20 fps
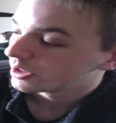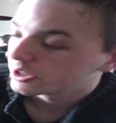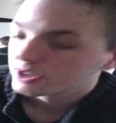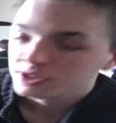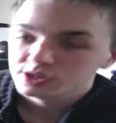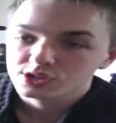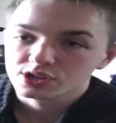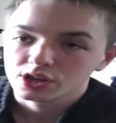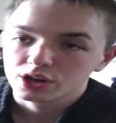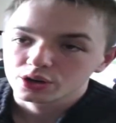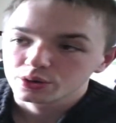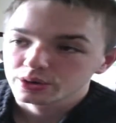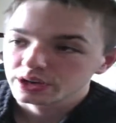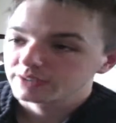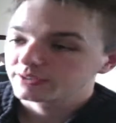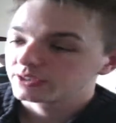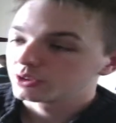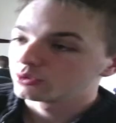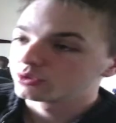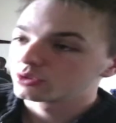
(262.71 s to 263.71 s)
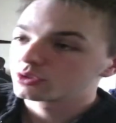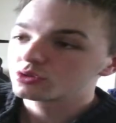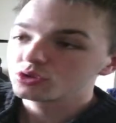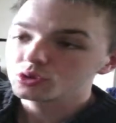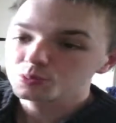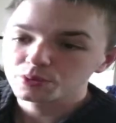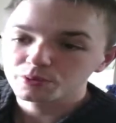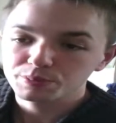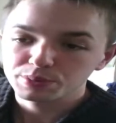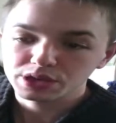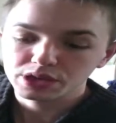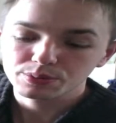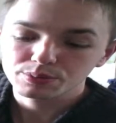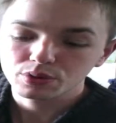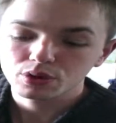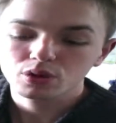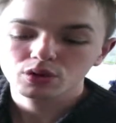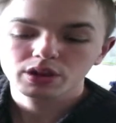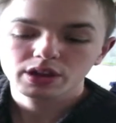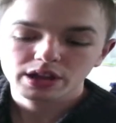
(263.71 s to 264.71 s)
So if there was a group of
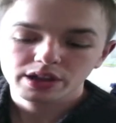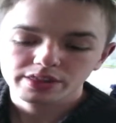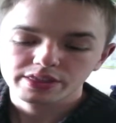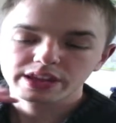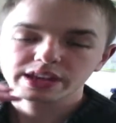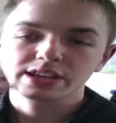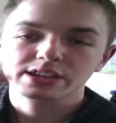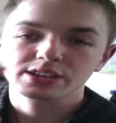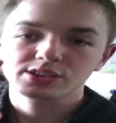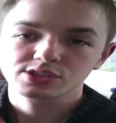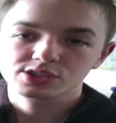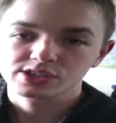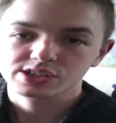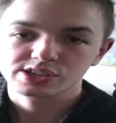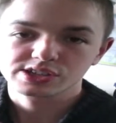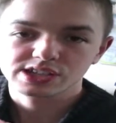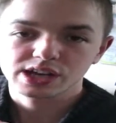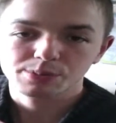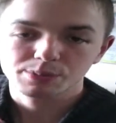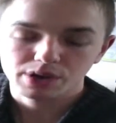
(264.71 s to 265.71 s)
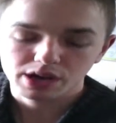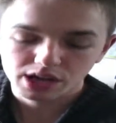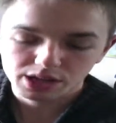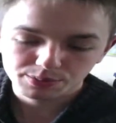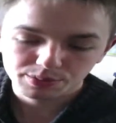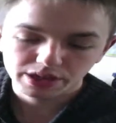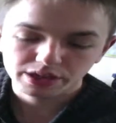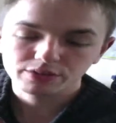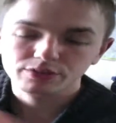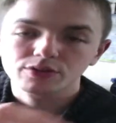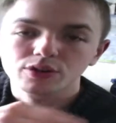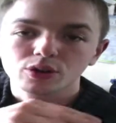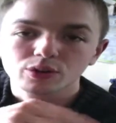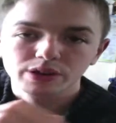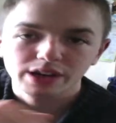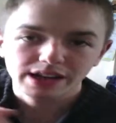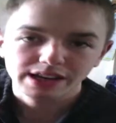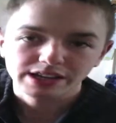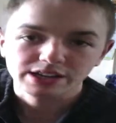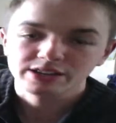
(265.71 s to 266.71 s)
people, they could certainly stand behind the microphone
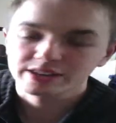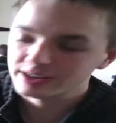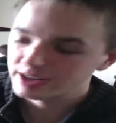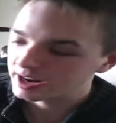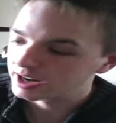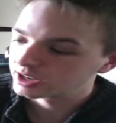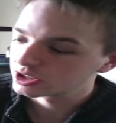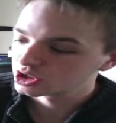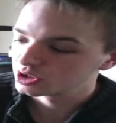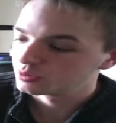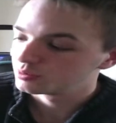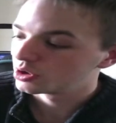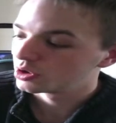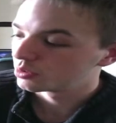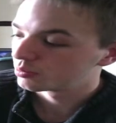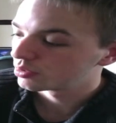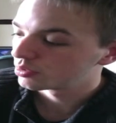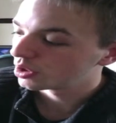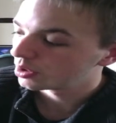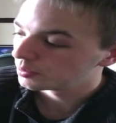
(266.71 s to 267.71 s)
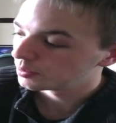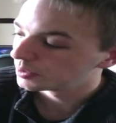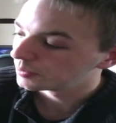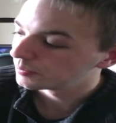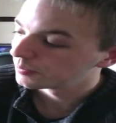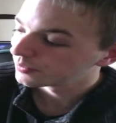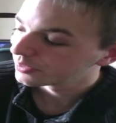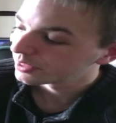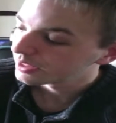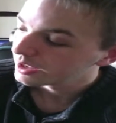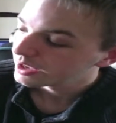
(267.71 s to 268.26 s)
and it could catch them no problem.